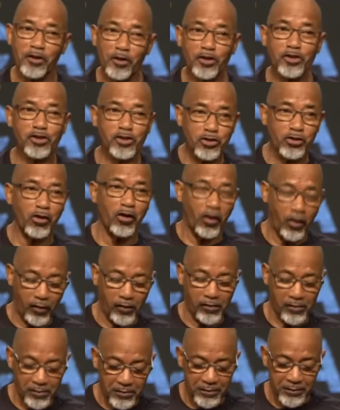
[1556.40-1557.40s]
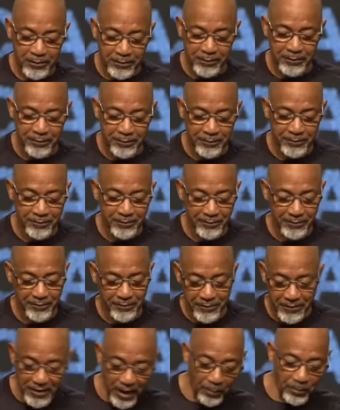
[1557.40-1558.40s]
you're strong.
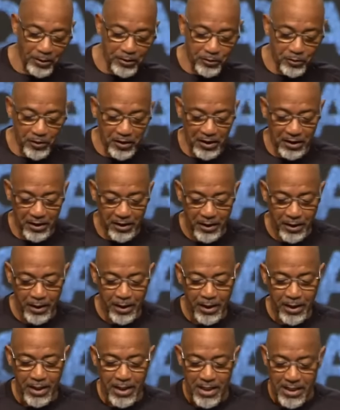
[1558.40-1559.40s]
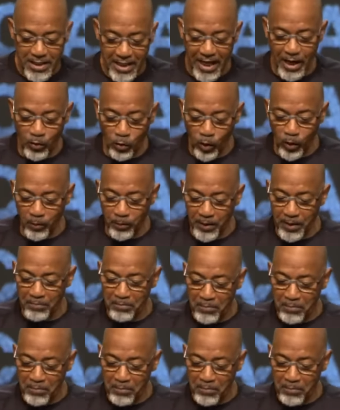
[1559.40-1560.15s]
Number three, there will be